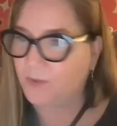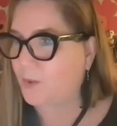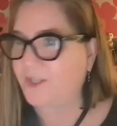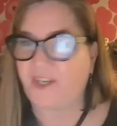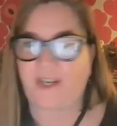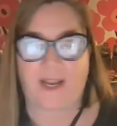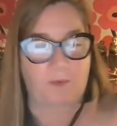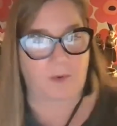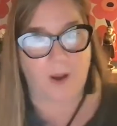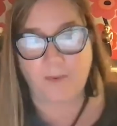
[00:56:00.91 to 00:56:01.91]
Georgie and I.
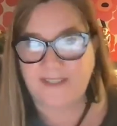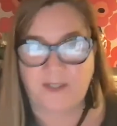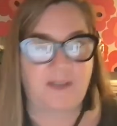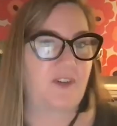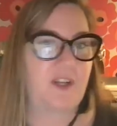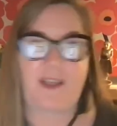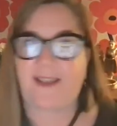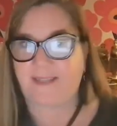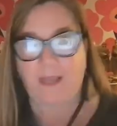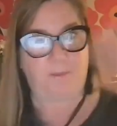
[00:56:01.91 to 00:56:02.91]
We're always looking for clients,